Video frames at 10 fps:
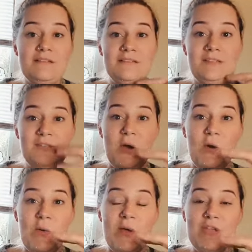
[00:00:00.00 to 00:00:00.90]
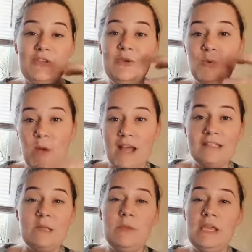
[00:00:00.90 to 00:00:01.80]
So you want
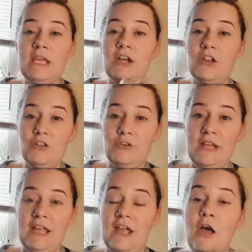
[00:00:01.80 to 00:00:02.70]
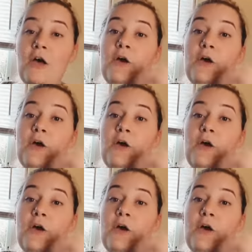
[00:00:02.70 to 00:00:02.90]
to be including